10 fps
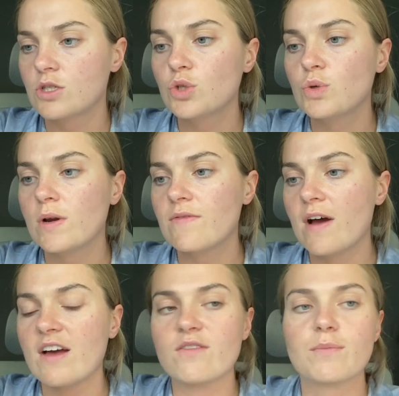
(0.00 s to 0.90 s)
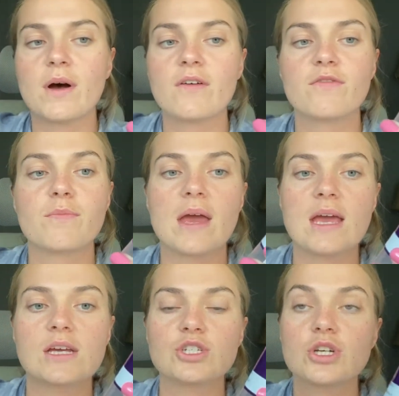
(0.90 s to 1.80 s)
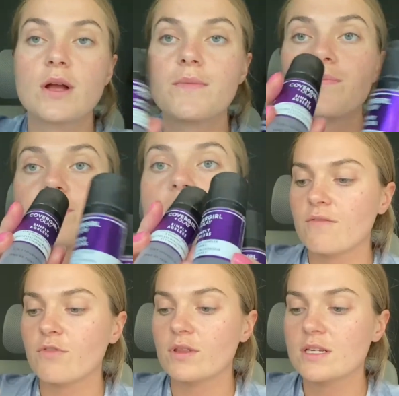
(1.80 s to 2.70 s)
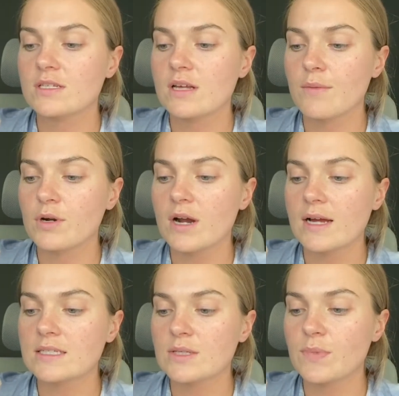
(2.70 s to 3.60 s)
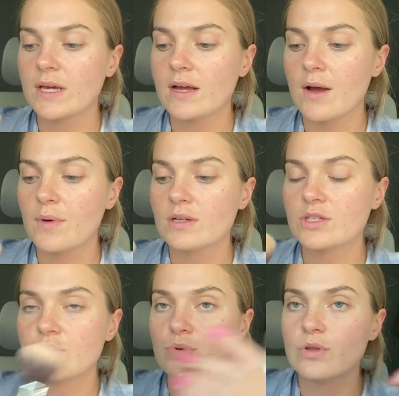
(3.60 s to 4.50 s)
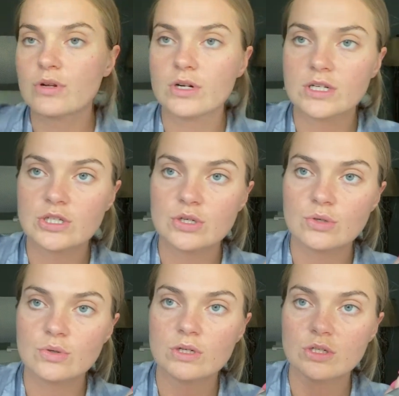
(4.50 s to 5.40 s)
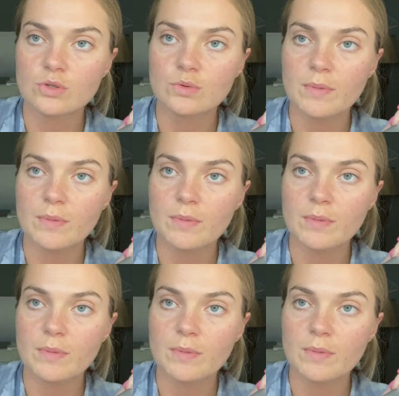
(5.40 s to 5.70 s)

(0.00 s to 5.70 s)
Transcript: 225 Buff Beige. For this summer, I did pick up a 232 Nude